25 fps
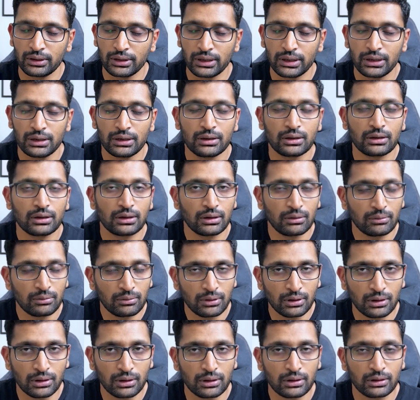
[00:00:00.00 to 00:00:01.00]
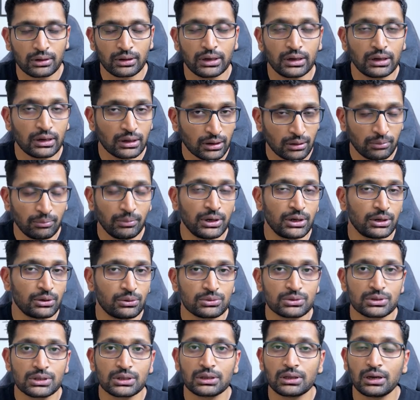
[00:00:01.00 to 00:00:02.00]
git commit
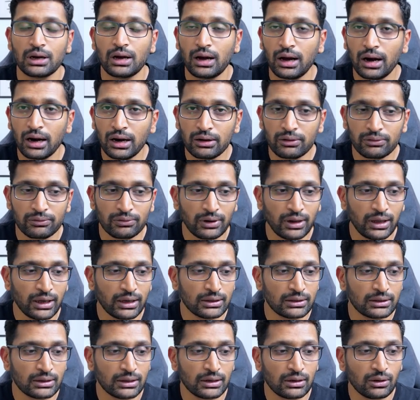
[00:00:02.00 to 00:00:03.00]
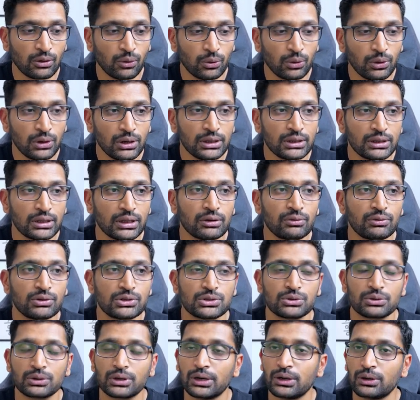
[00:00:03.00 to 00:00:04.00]
using the hard flag, the only thing
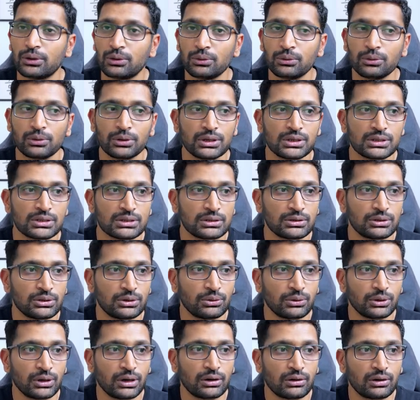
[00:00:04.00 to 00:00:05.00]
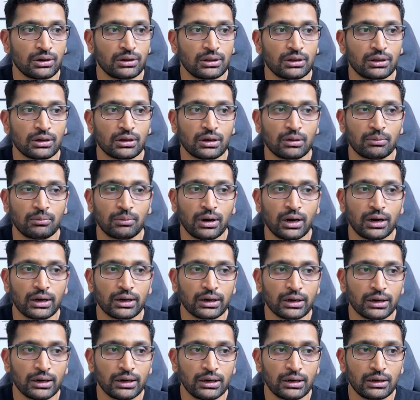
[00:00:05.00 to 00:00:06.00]
which you can do is you can run the
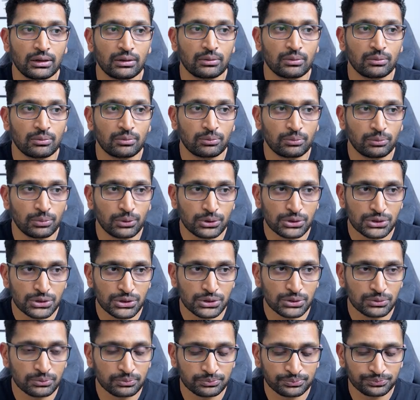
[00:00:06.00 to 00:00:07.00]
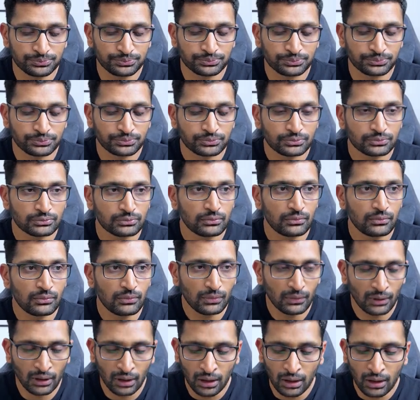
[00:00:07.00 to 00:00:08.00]
command git push
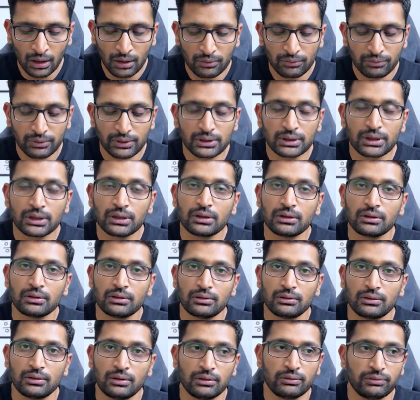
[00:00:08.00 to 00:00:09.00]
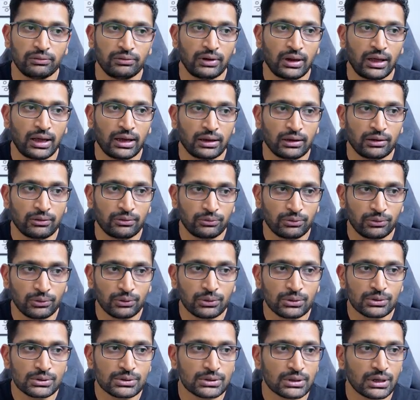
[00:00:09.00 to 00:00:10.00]
with the flag
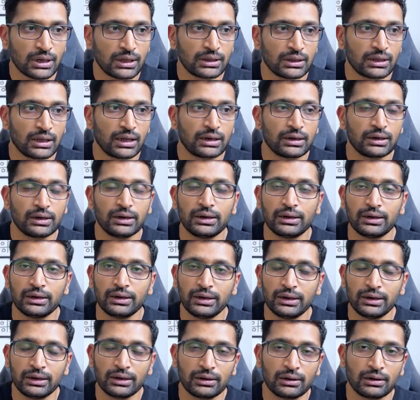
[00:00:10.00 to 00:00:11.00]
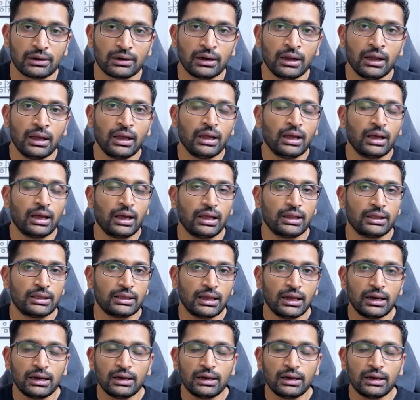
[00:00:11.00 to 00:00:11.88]
force and then hit enter. And